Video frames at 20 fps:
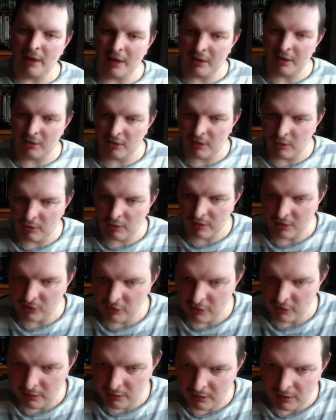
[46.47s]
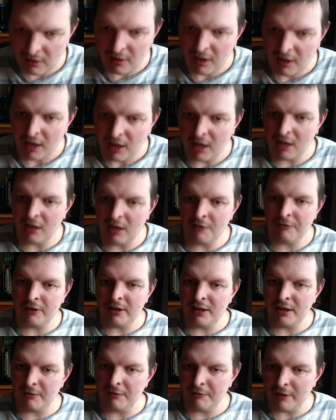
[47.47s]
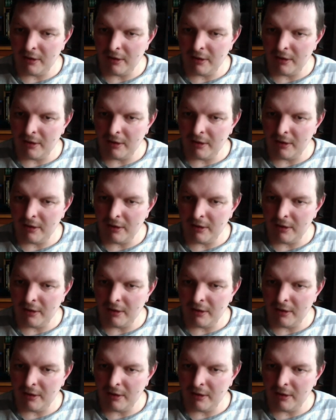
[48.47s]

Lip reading: and they'll send you a lovely